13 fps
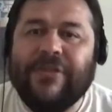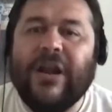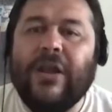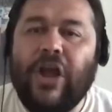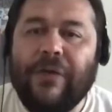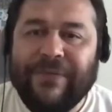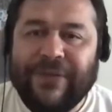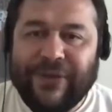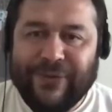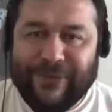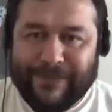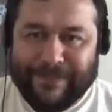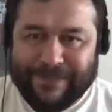gonna love
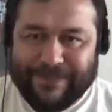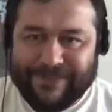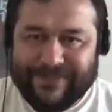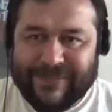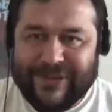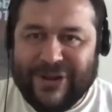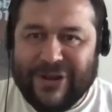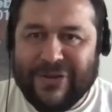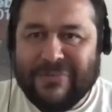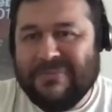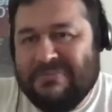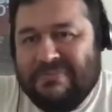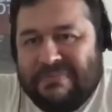you, you know,